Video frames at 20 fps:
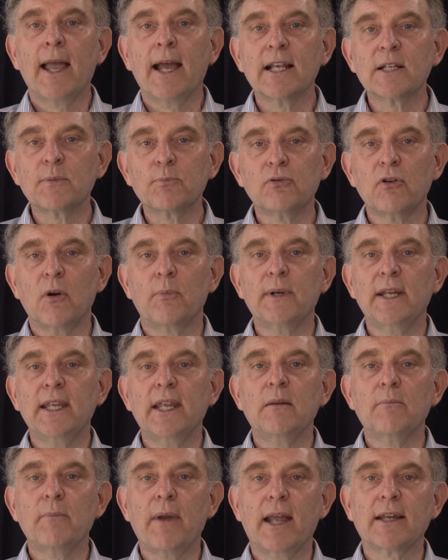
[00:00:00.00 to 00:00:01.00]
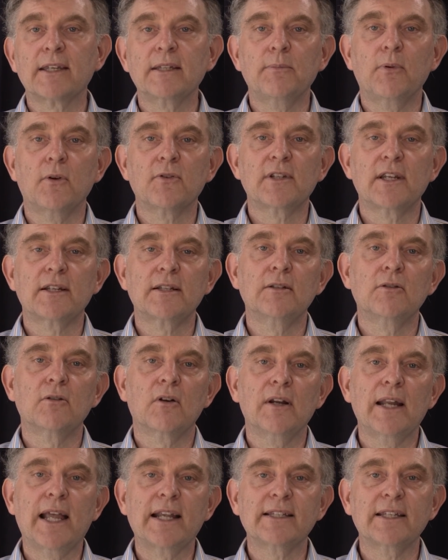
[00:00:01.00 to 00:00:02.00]
as property and bank deposits
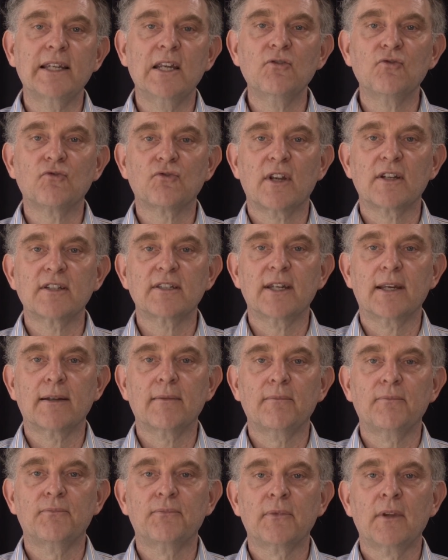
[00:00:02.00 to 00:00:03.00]
look less interesting.